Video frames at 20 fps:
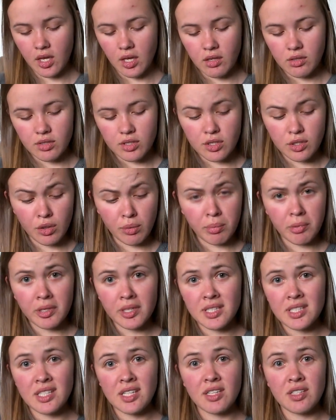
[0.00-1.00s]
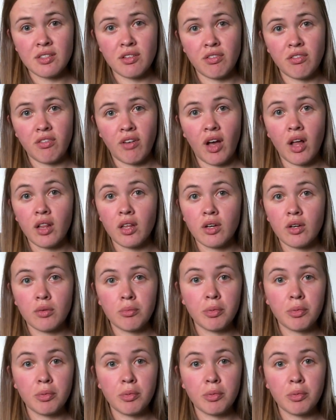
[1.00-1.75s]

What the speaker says: super easy to follow,